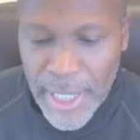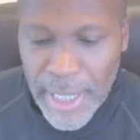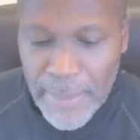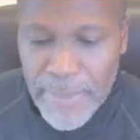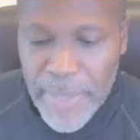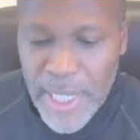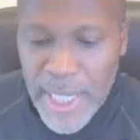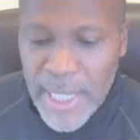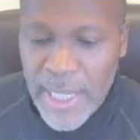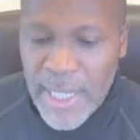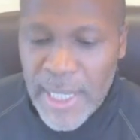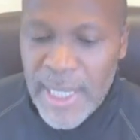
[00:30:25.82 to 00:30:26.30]

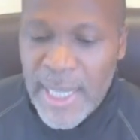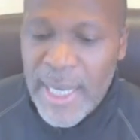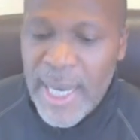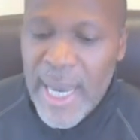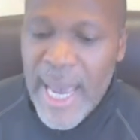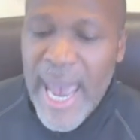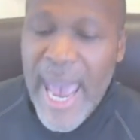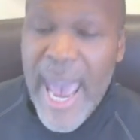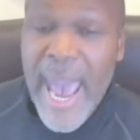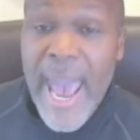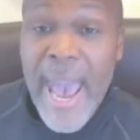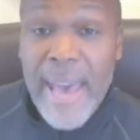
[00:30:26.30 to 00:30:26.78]
empty.
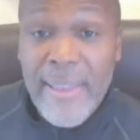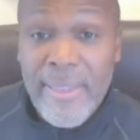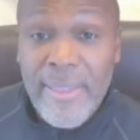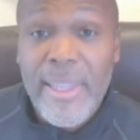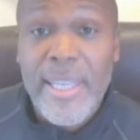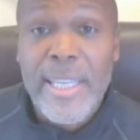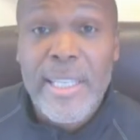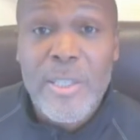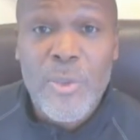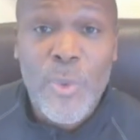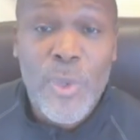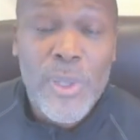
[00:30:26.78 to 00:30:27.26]

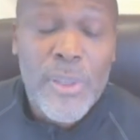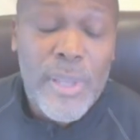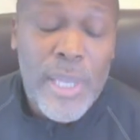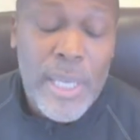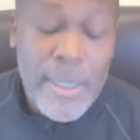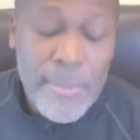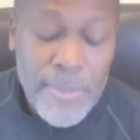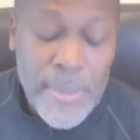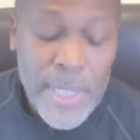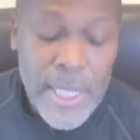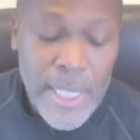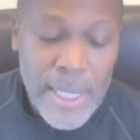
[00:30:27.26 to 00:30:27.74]
Athletes with
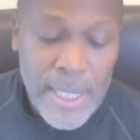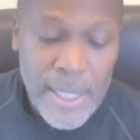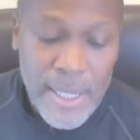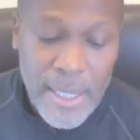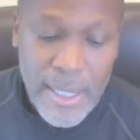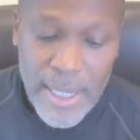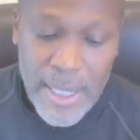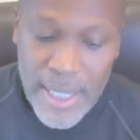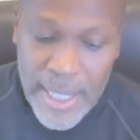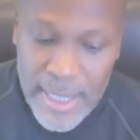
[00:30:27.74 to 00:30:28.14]
empty